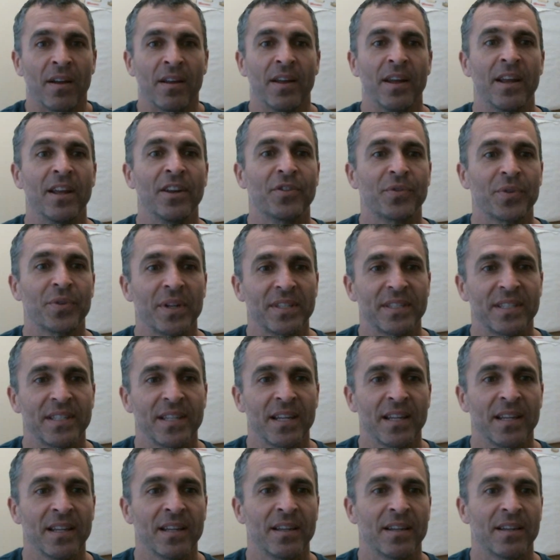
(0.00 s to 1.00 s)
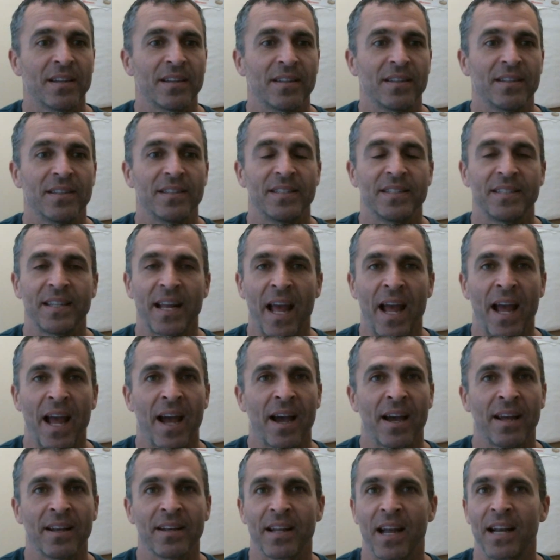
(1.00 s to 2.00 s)
interesting,
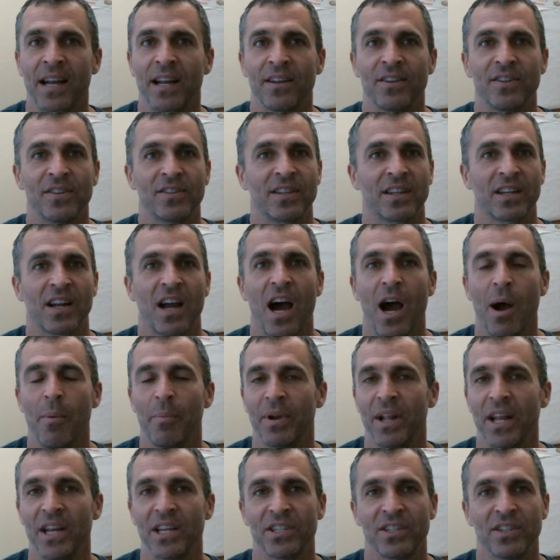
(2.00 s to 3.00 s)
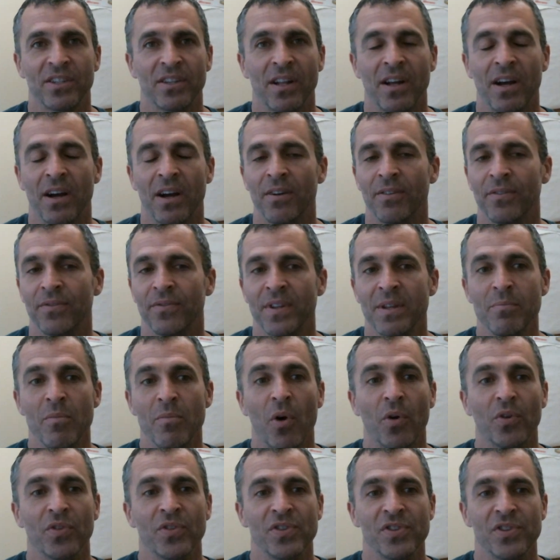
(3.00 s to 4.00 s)
sad, kind of just a combination of
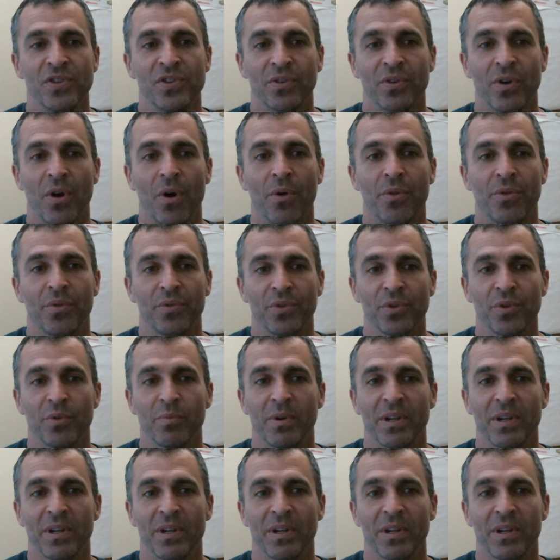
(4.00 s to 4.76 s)
emotions you'll go through.